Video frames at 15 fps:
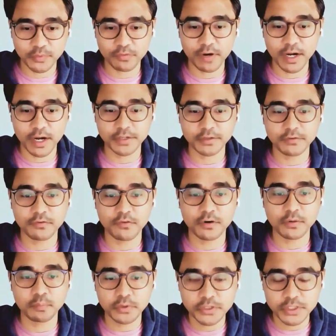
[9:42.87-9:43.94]
provider for
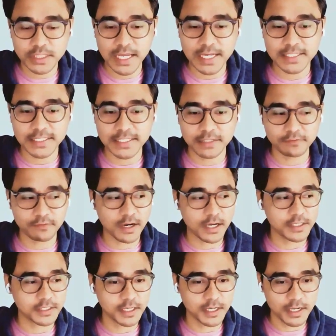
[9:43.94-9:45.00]
personalized
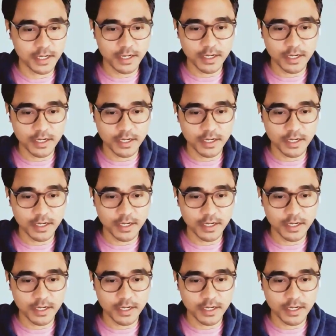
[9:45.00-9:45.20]
advice